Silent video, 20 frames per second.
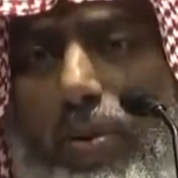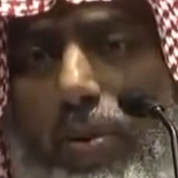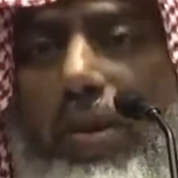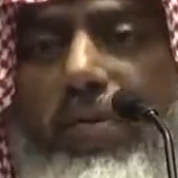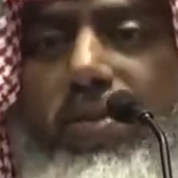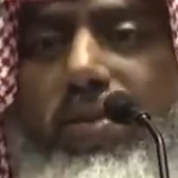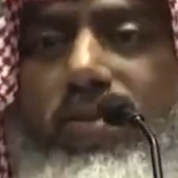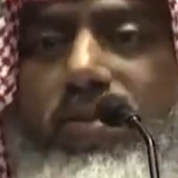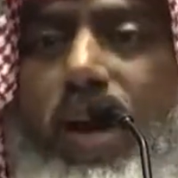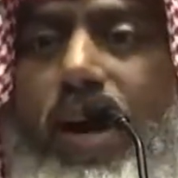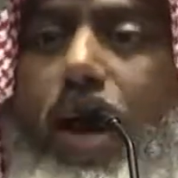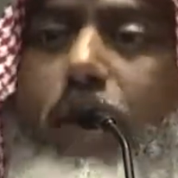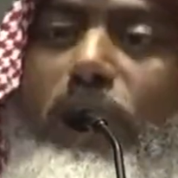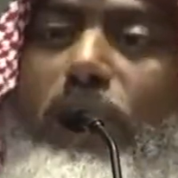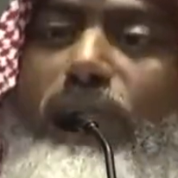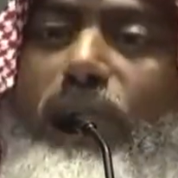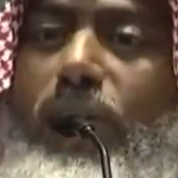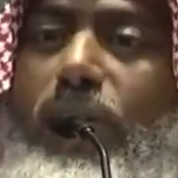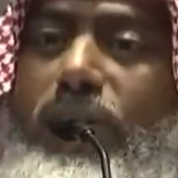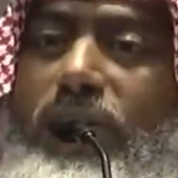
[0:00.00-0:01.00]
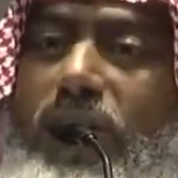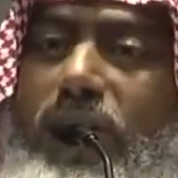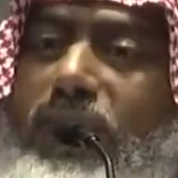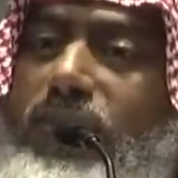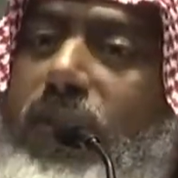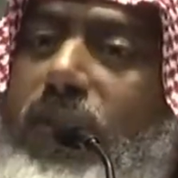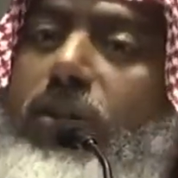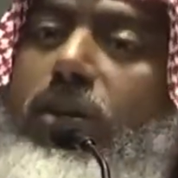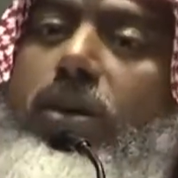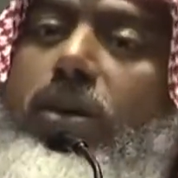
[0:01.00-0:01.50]
one of the Sahaba volunteers
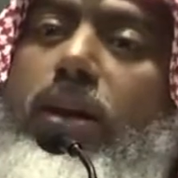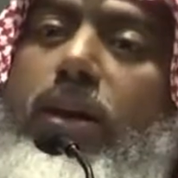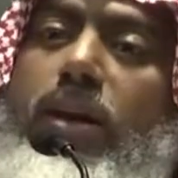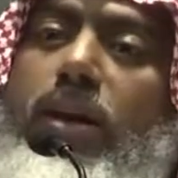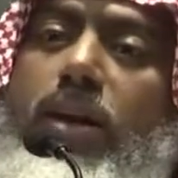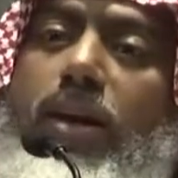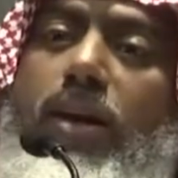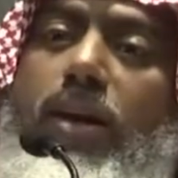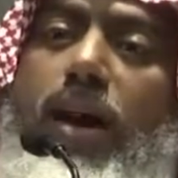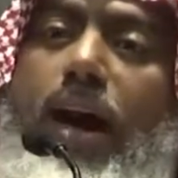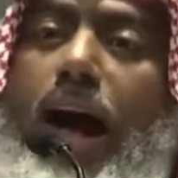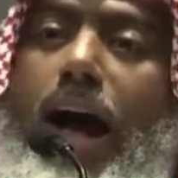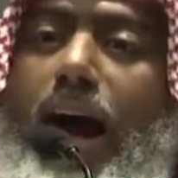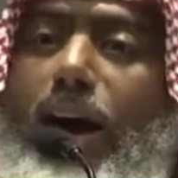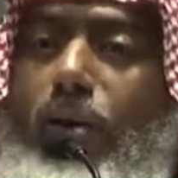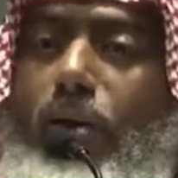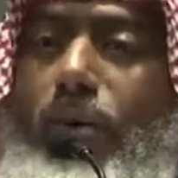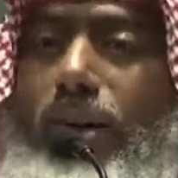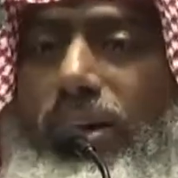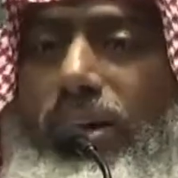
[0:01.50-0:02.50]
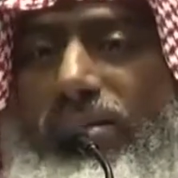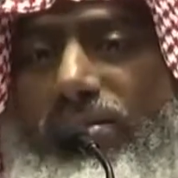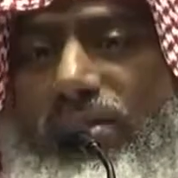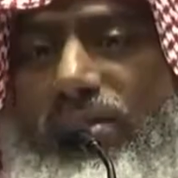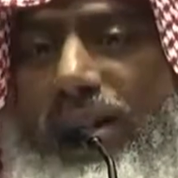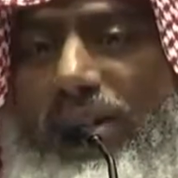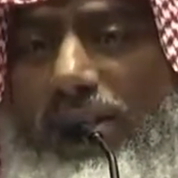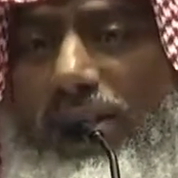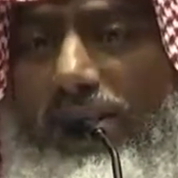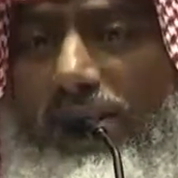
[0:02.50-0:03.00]
said, I will
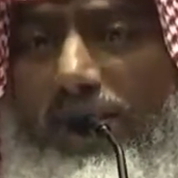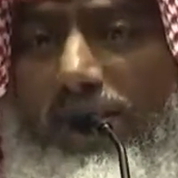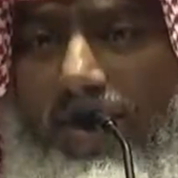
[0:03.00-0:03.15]
settle